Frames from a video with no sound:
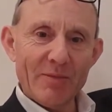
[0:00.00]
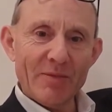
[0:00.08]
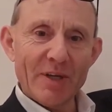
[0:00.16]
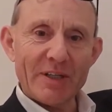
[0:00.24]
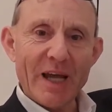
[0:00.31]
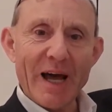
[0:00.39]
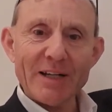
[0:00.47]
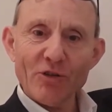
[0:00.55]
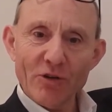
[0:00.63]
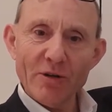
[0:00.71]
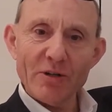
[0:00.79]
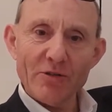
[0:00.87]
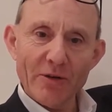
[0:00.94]
attached to
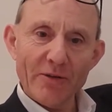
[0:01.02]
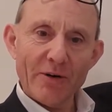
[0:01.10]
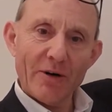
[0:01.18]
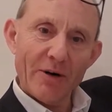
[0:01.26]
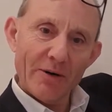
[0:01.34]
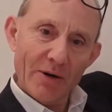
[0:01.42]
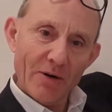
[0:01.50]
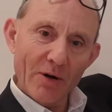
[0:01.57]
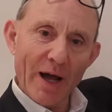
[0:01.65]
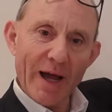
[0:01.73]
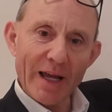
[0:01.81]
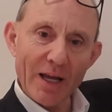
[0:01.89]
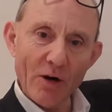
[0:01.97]
each other or
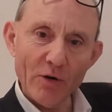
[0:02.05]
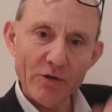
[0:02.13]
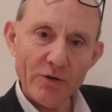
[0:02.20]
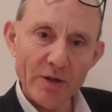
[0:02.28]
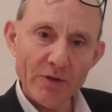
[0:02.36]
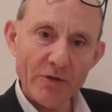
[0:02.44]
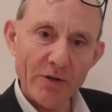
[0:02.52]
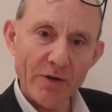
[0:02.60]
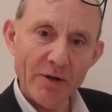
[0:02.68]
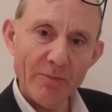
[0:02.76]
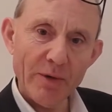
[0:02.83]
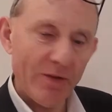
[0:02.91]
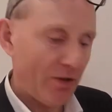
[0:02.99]
hanging on to each other
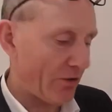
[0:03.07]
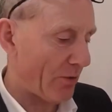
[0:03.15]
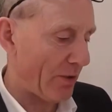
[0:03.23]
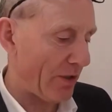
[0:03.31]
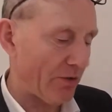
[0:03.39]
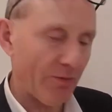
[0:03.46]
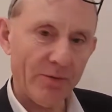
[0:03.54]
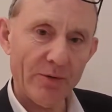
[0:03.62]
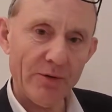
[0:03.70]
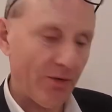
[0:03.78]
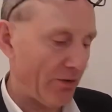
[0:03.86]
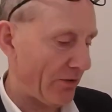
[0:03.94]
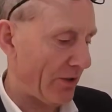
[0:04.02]
by these cohesive
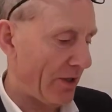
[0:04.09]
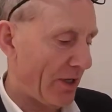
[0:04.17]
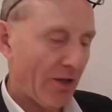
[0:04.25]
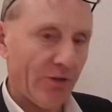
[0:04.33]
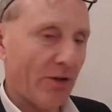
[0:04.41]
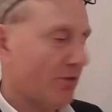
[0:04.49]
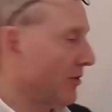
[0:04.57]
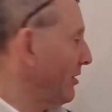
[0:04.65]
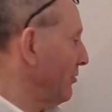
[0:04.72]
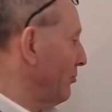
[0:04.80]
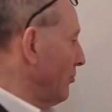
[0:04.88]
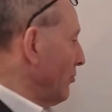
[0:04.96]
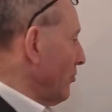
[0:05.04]
forces, such that if
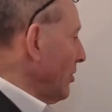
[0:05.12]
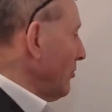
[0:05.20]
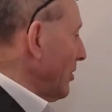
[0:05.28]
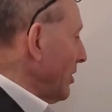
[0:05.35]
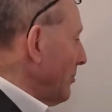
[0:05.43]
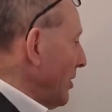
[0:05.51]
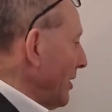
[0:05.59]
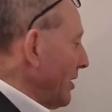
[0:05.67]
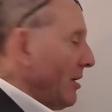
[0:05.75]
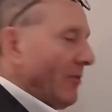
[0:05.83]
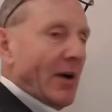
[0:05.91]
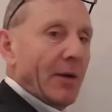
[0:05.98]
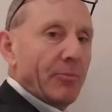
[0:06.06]
one water molecule
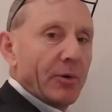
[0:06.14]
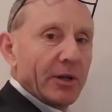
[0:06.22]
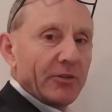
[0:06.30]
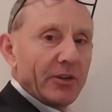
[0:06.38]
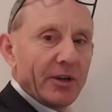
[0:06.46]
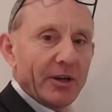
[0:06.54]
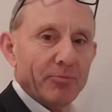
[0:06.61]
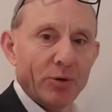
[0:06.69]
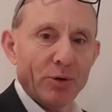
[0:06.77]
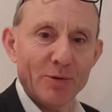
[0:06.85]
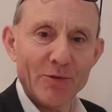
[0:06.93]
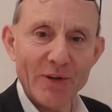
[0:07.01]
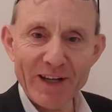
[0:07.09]
evaporates here, it
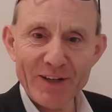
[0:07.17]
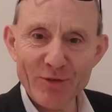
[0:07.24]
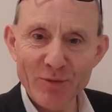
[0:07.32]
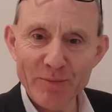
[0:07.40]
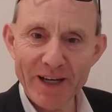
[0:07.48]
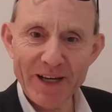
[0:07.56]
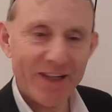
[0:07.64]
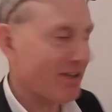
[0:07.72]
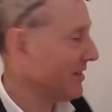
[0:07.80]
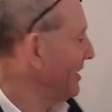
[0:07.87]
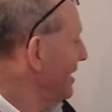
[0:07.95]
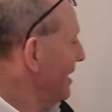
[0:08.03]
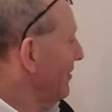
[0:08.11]
pulls the next one behind it,
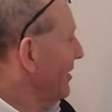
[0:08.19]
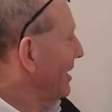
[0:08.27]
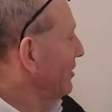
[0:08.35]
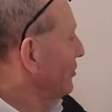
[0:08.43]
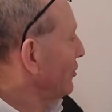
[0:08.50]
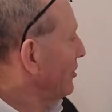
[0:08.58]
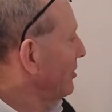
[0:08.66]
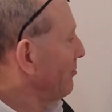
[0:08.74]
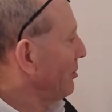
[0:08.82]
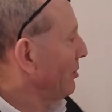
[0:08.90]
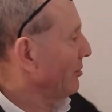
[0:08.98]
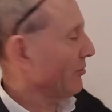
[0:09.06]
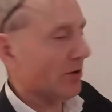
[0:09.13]
and that in turn
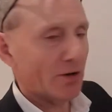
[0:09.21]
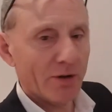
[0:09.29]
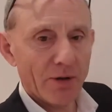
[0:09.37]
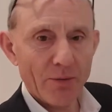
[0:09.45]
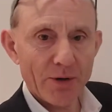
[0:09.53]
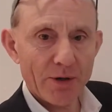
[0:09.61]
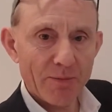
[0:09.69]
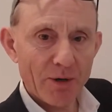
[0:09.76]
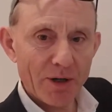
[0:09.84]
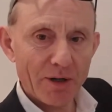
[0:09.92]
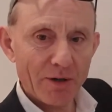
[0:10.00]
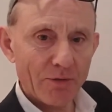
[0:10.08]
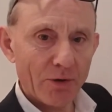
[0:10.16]
pulls all the water
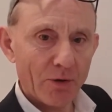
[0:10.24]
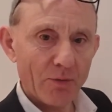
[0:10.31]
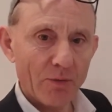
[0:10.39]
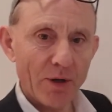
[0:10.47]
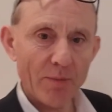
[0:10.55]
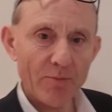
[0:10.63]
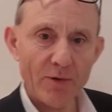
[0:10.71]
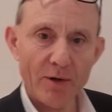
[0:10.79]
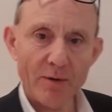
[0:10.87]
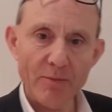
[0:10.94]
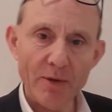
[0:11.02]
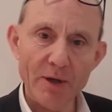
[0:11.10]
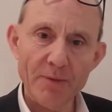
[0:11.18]
molecules the whole way up from